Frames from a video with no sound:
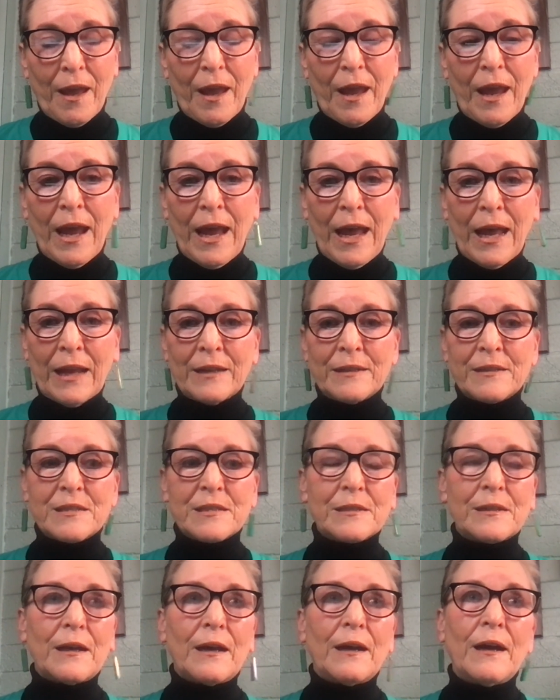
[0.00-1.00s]
And
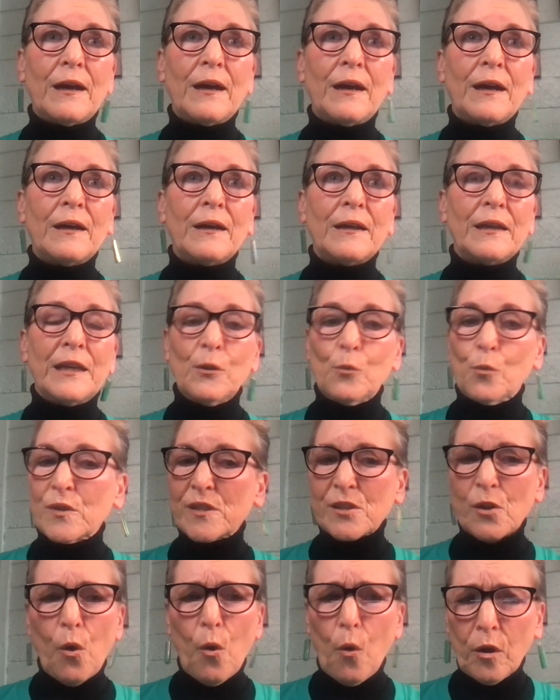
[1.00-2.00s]
it was
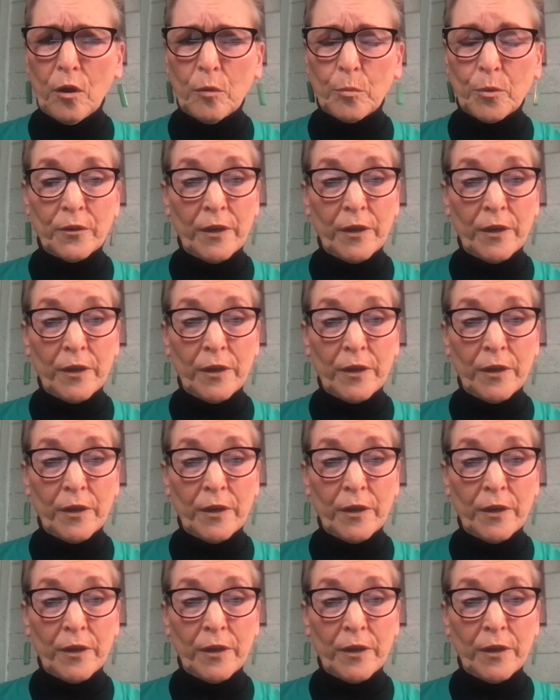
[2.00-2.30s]
horrible.